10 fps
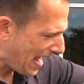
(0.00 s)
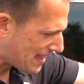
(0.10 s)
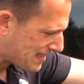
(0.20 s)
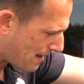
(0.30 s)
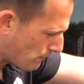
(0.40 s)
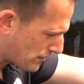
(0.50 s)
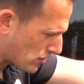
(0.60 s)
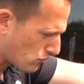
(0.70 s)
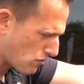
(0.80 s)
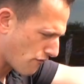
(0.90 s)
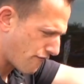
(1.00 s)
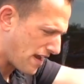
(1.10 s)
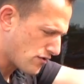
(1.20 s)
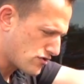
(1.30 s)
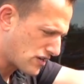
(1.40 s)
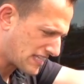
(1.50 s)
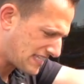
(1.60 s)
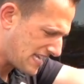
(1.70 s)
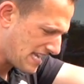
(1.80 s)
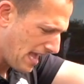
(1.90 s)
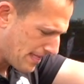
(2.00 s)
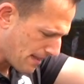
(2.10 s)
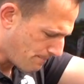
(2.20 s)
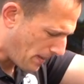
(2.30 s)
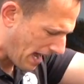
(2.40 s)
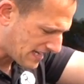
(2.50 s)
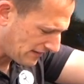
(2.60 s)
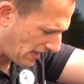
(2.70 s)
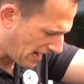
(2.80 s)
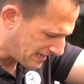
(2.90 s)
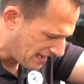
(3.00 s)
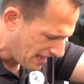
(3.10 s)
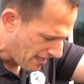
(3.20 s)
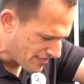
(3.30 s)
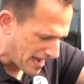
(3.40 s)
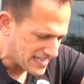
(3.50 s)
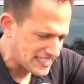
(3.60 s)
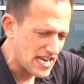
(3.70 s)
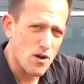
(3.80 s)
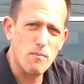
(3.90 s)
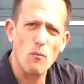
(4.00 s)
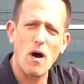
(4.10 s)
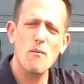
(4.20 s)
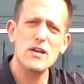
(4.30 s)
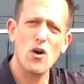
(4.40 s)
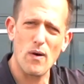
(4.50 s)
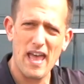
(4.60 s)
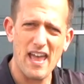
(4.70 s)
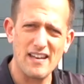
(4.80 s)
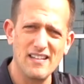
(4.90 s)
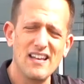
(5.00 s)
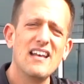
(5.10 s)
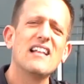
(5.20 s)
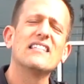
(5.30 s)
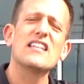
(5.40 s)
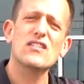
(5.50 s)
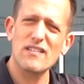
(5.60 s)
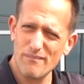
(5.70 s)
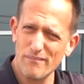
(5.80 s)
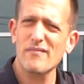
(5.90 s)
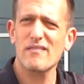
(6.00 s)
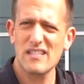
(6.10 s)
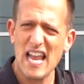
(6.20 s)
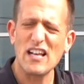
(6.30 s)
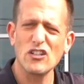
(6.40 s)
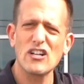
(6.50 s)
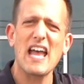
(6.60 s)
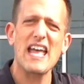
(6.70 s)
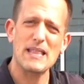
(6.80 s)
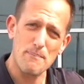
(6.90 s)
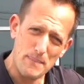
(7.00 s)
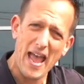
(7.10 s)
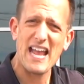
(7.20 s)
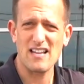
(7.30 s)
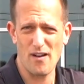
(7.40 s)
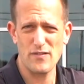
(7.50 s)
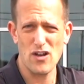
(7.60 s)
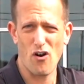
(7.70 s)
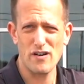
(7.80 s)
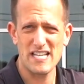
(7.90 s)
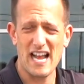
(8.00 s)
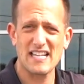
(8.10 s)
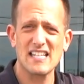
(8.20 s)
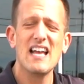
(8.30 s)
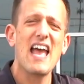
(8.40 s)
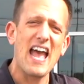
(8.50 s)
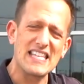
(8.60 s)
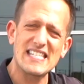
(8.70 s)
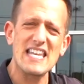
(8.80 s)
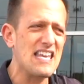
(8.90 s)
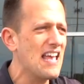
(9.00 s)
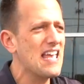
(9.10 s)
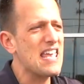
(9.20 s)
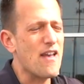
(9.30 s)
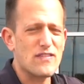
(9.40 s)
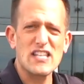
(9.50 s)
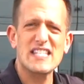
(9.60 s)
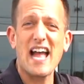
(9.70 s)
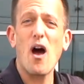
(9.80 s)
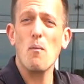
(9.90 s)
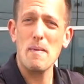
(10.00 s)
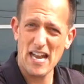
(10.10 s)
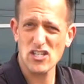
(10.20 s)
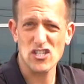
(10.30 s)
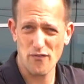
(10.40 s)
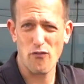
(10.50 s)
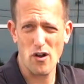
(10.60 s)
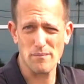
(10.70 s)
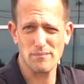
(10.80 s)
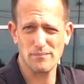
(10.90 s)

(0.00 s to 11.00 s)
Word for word: And then with this rear fender, you can see the body line that is here. But while we go ahead, let's take a look at the back of the RDX and see if the style matches the front.